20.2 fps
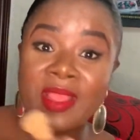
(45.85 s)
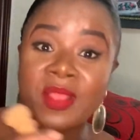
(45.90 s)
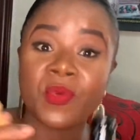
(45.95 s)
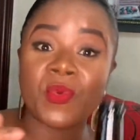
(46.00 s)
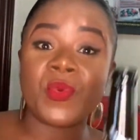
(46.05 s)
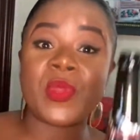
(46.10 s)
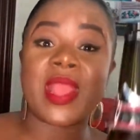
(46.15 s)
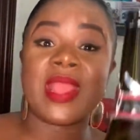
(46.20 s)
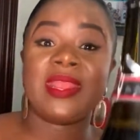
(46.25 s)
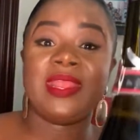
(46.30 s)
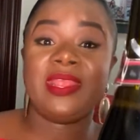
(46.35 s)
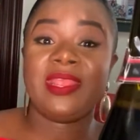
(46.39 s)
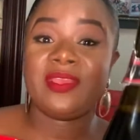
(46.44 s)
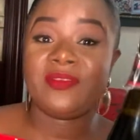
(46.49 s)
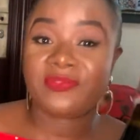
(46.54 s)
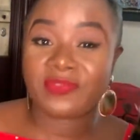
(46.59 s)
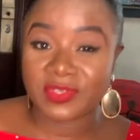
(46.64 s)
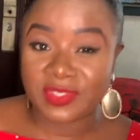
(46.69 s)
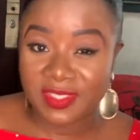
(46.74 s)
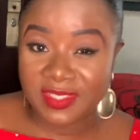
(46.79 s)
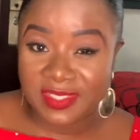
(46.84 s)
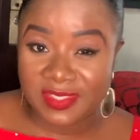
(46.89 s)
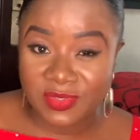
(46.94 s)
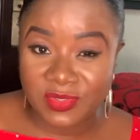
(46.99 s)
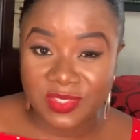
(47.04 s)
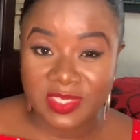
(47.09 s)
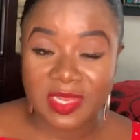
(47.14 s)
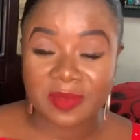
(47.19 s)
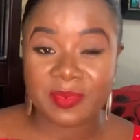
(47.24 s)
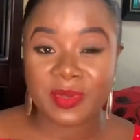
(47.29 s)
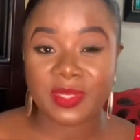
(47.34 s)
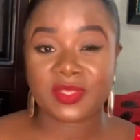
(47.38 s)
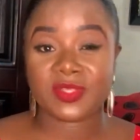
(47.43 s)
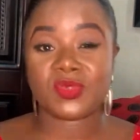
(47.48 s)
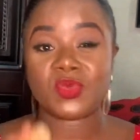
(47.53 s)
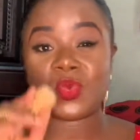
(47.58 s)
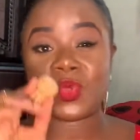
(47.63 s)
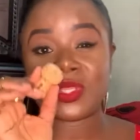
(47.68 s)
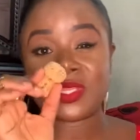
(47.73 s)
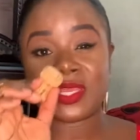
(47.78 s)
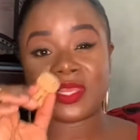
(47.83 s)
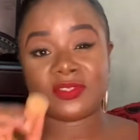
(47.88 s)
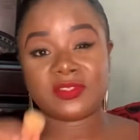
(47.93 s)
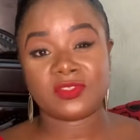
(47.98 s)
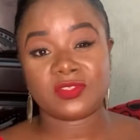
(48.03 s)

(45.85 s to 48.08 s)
We are here for this, to celebrate this 1,000